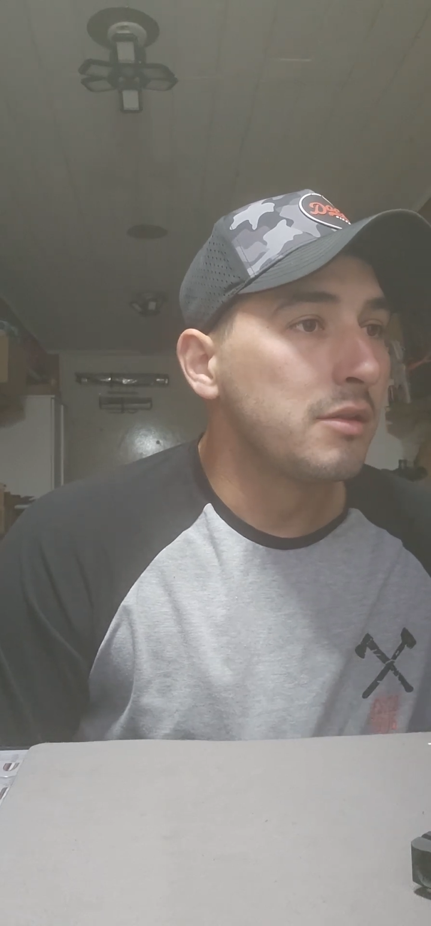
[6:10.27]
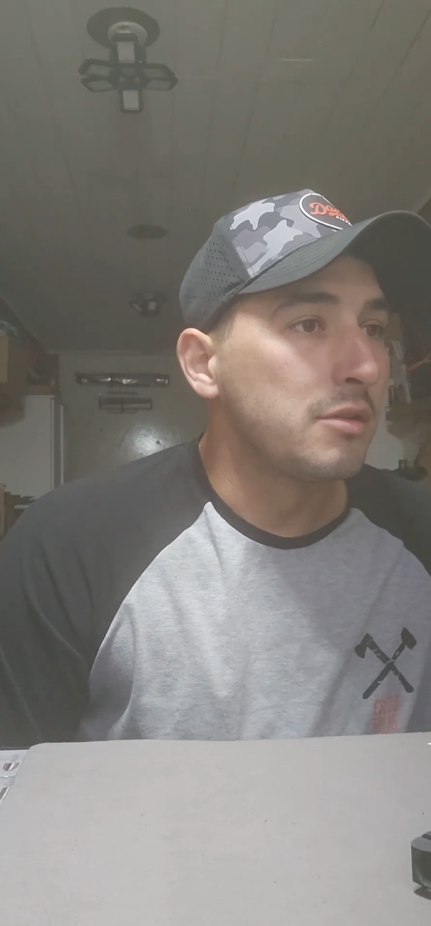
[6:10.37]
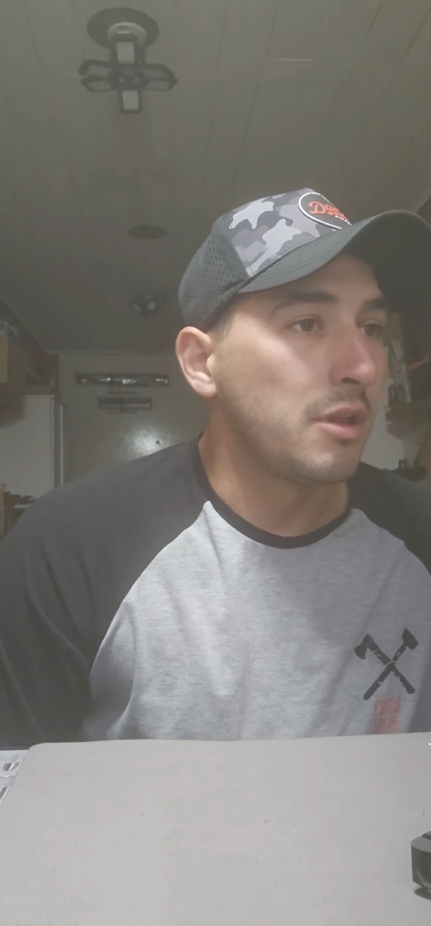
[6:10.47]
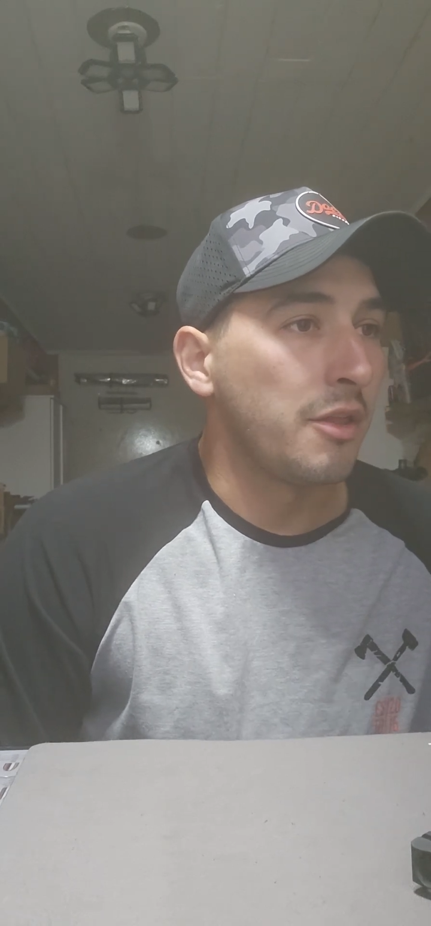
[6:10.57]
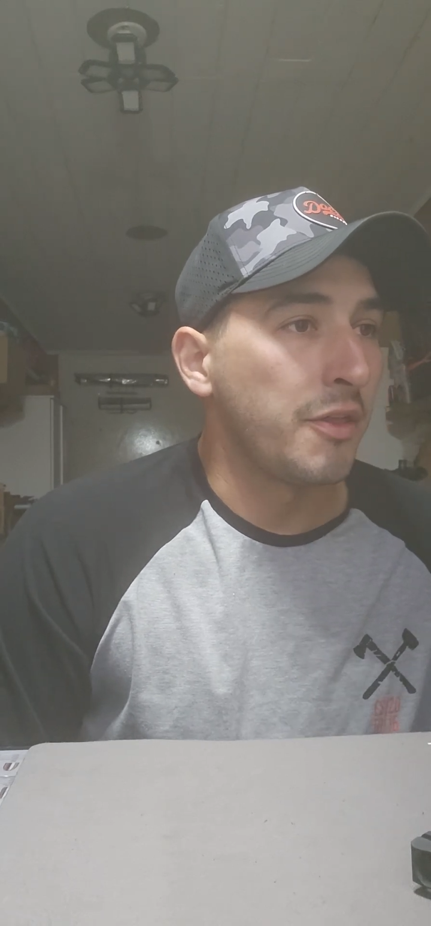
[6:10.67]

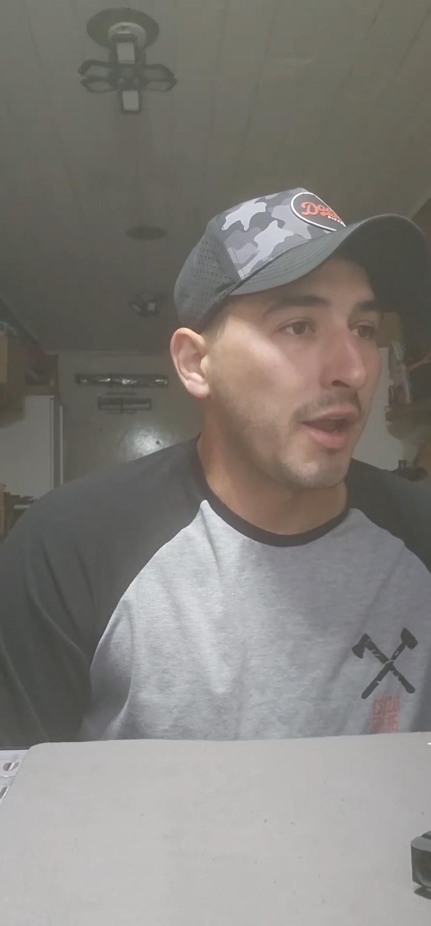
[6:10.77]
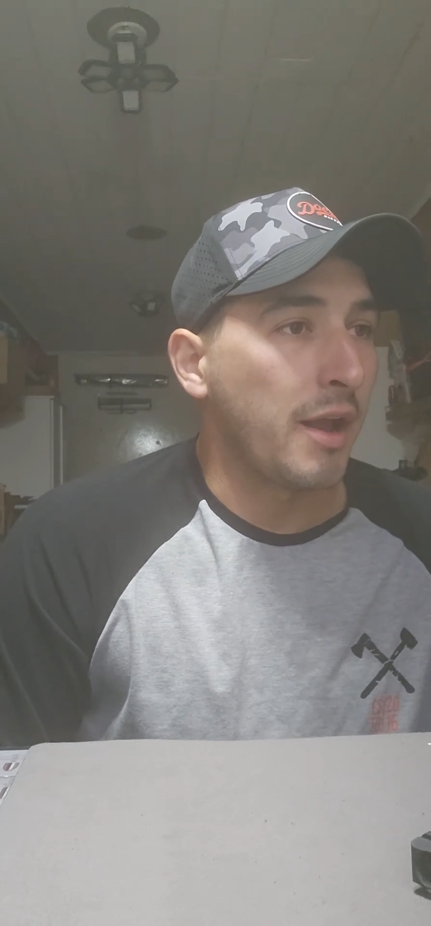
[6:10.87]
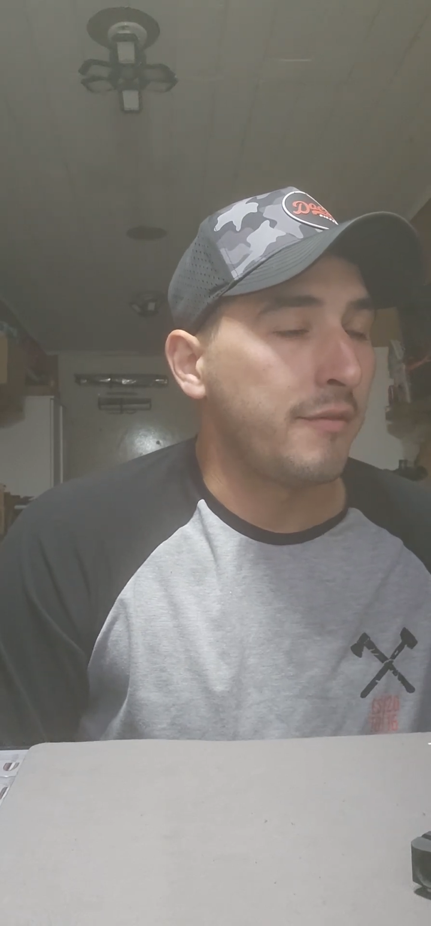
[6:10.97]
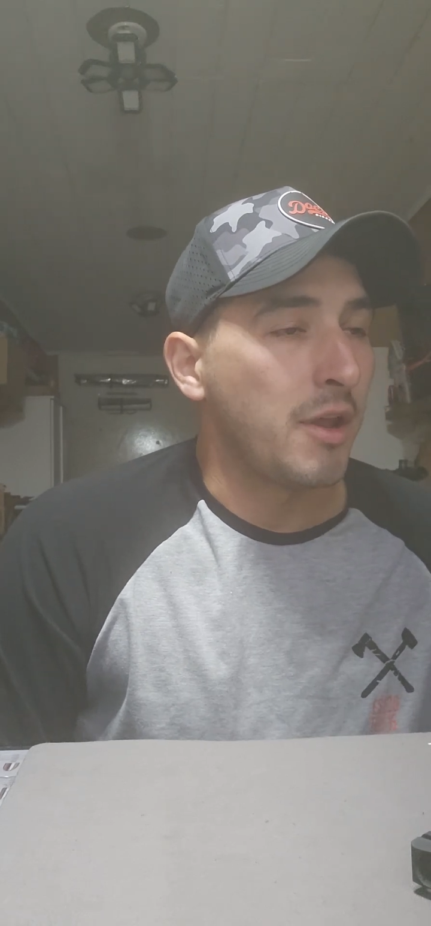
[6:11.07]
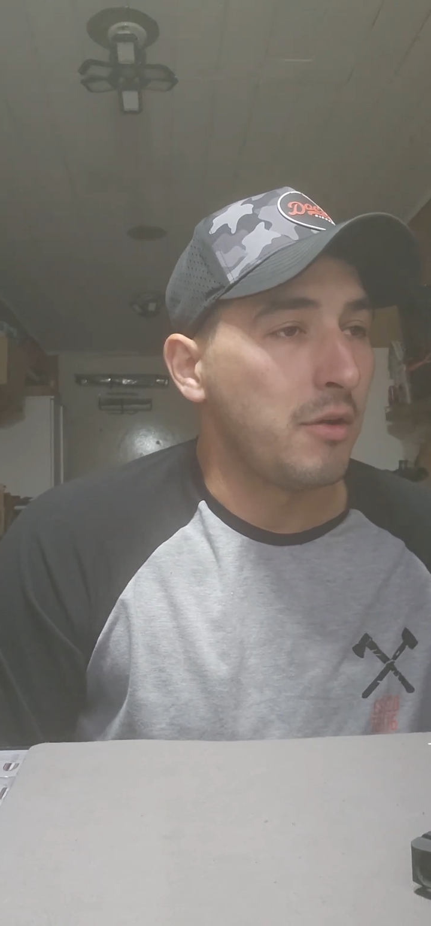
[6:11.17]
Another thing
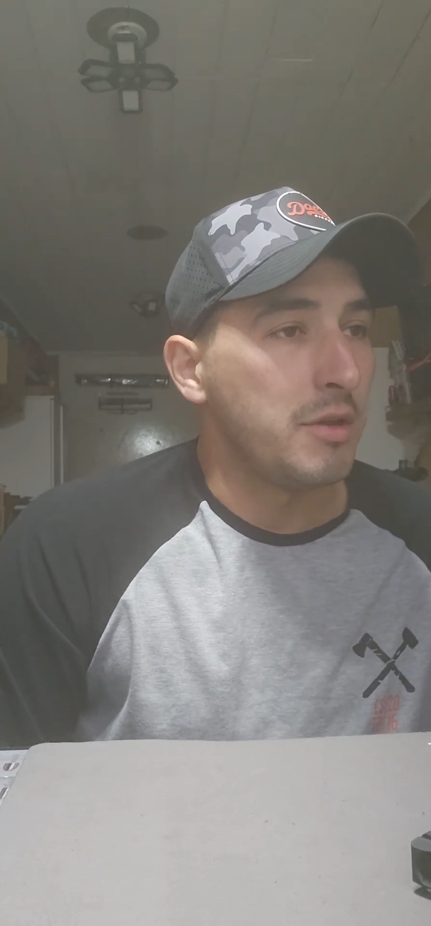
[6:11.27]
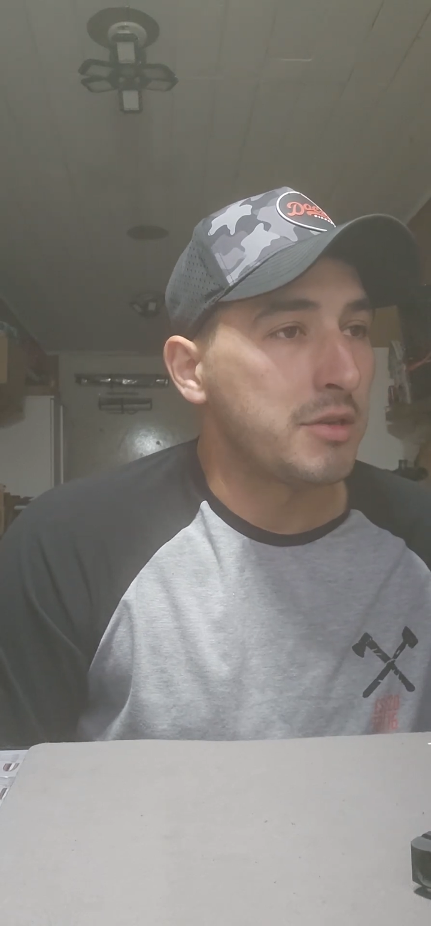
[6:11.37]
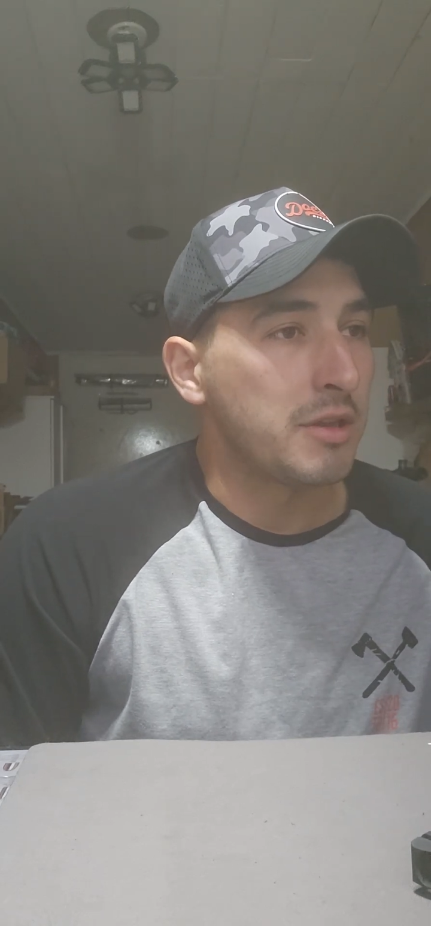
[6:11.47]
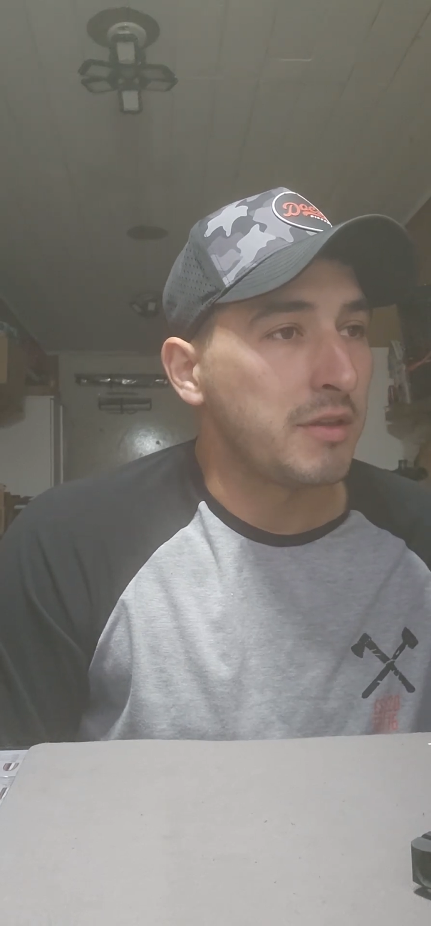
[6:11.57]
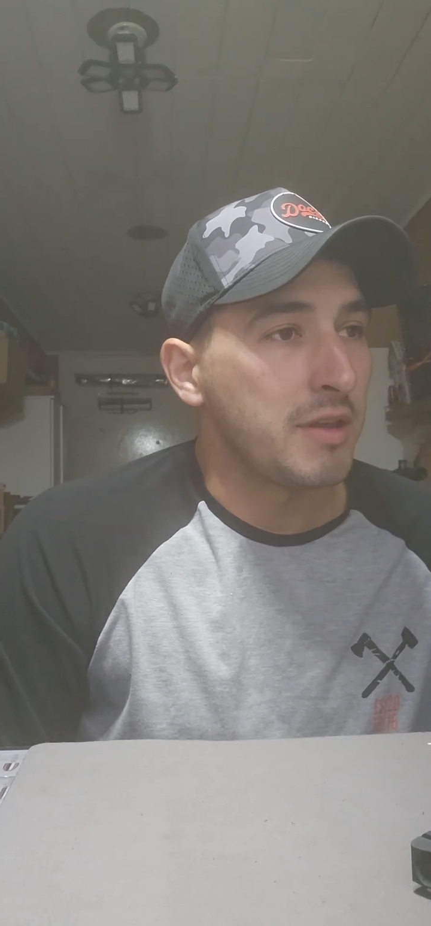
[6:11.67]
I've
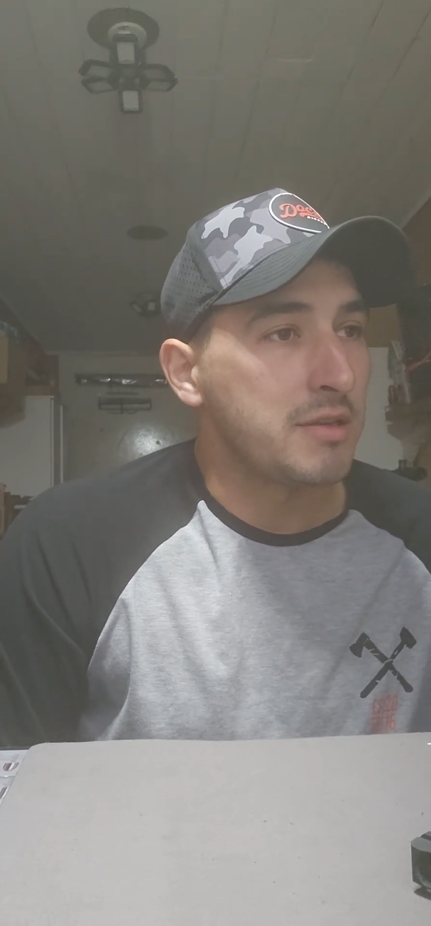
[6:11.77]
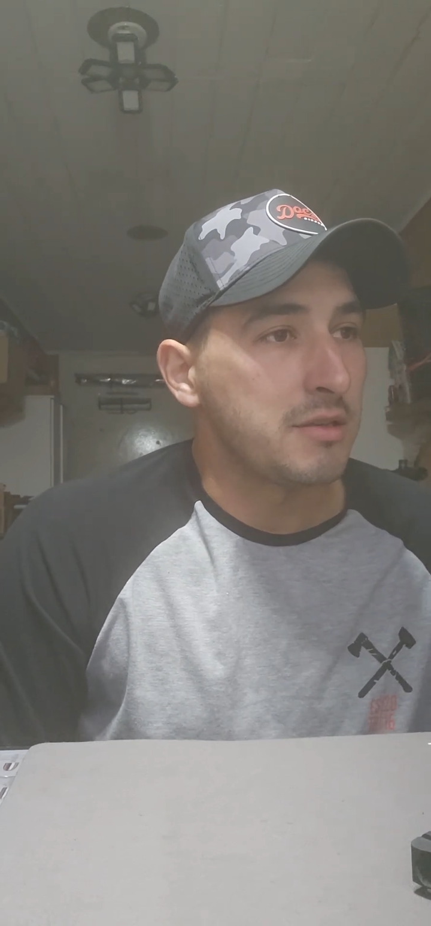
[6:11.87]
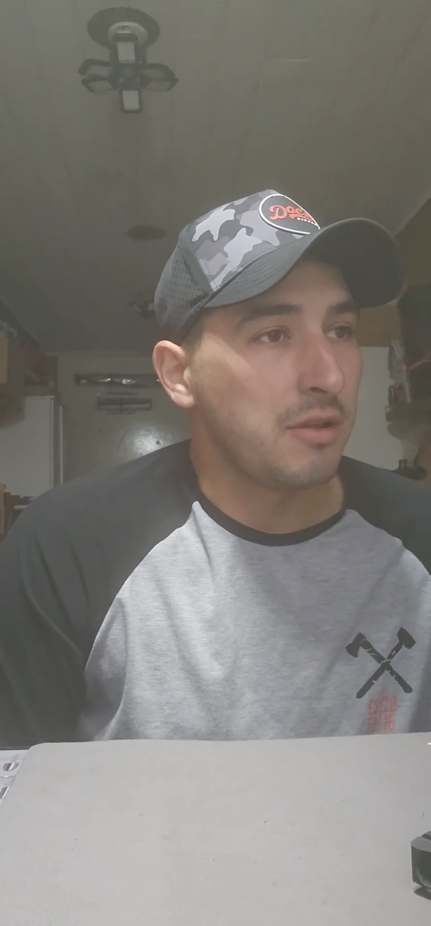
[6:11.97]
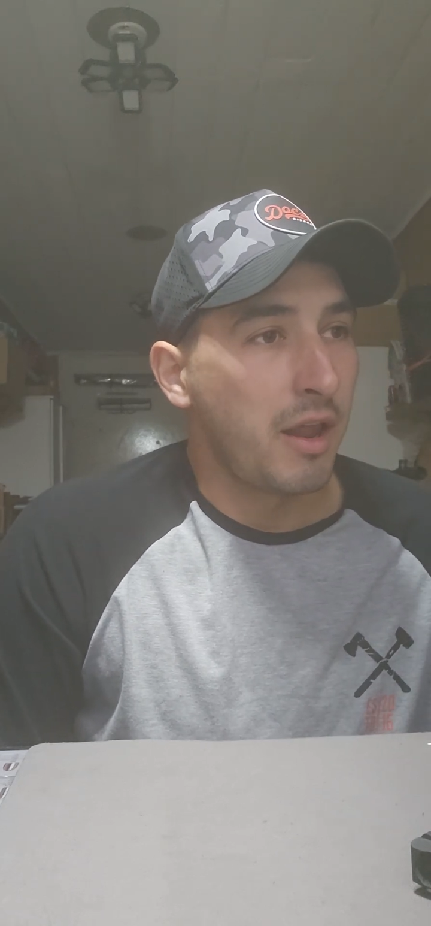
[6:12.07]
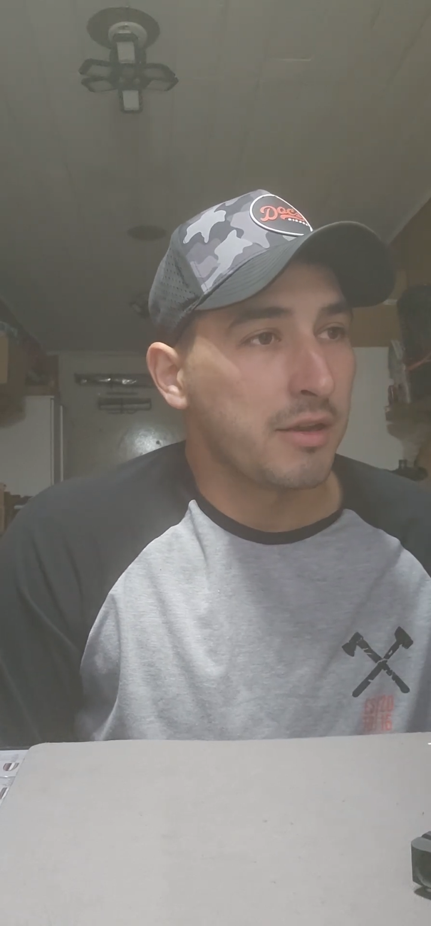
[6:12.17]
noticed in this
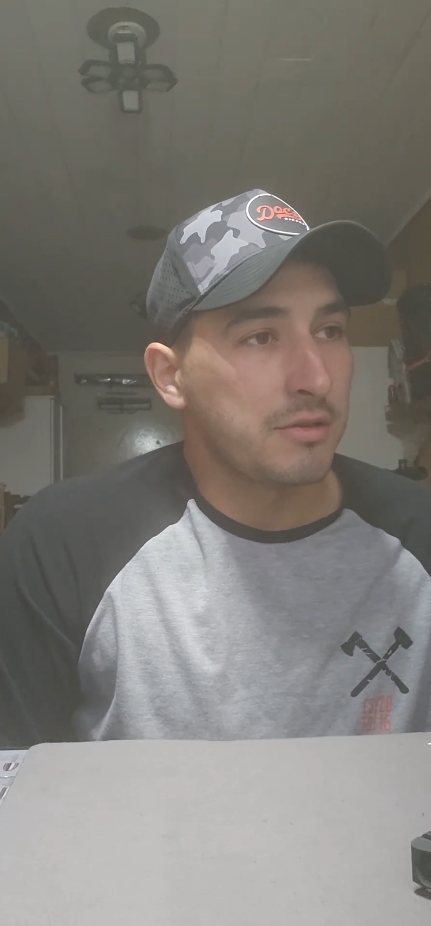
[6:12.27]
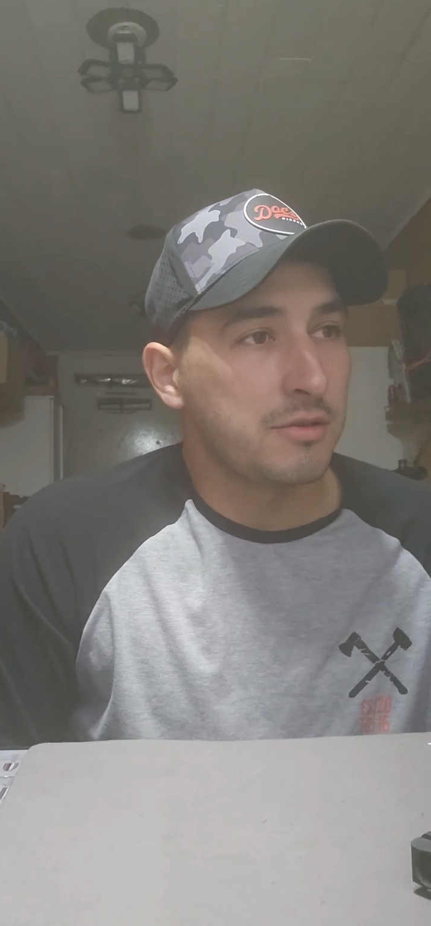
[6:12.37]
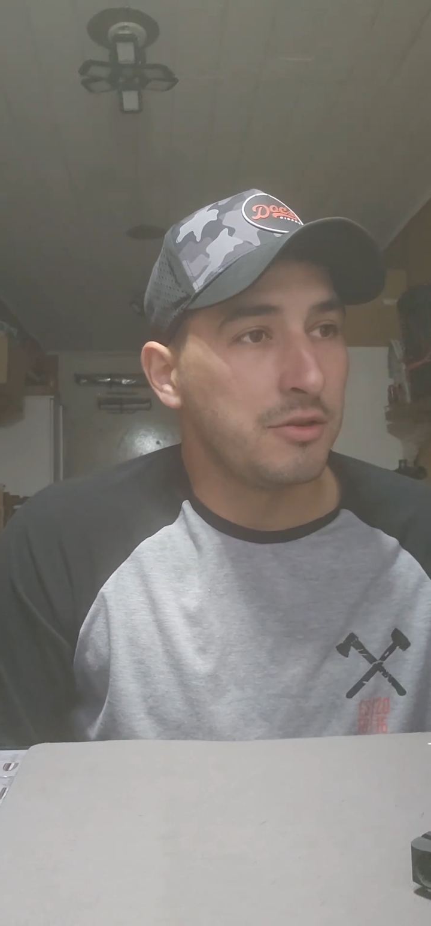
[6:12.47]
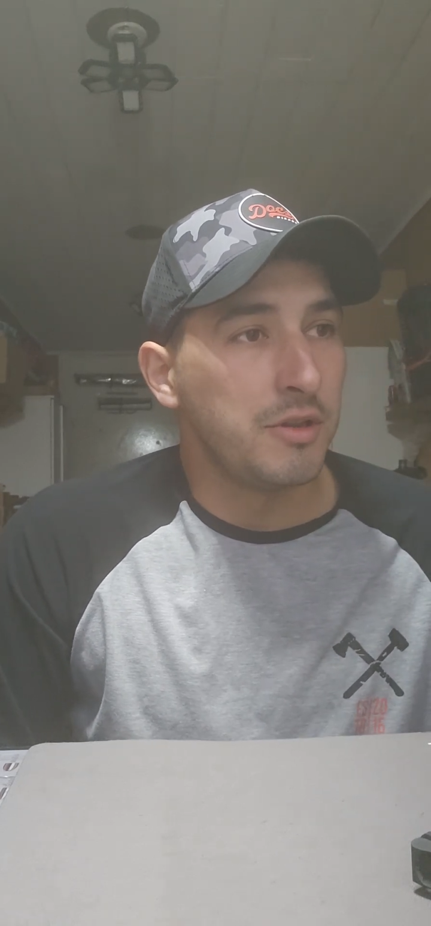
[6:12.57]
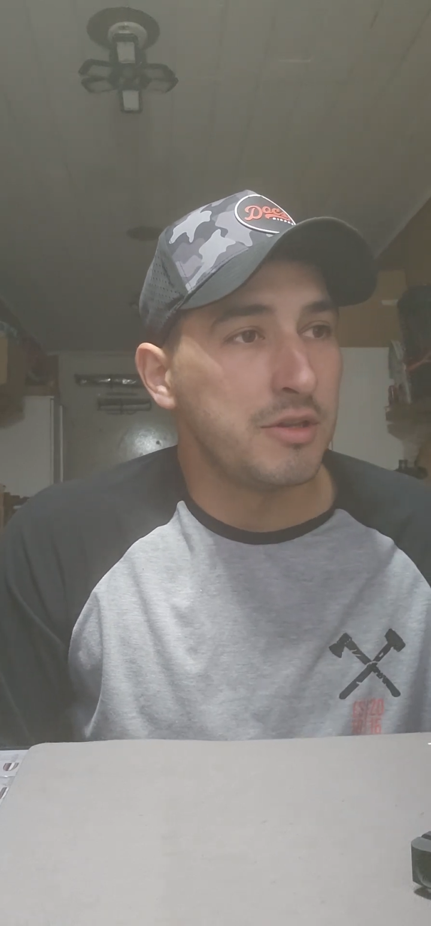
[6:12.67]
is a lot of
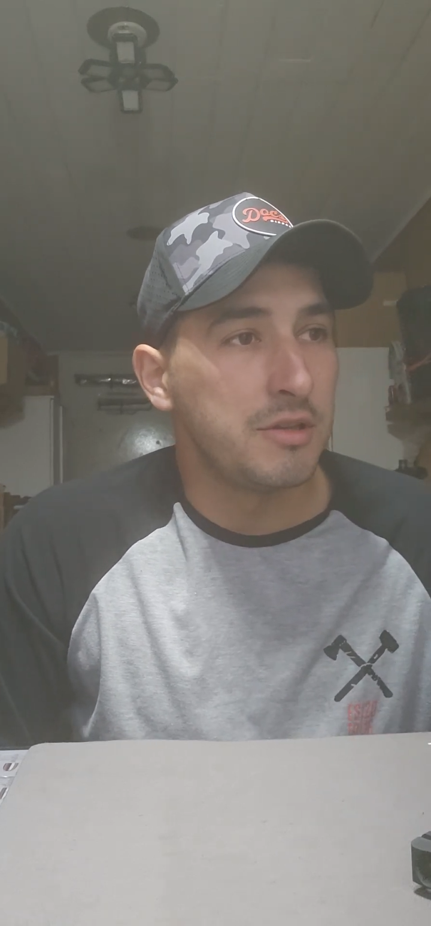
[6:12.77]
students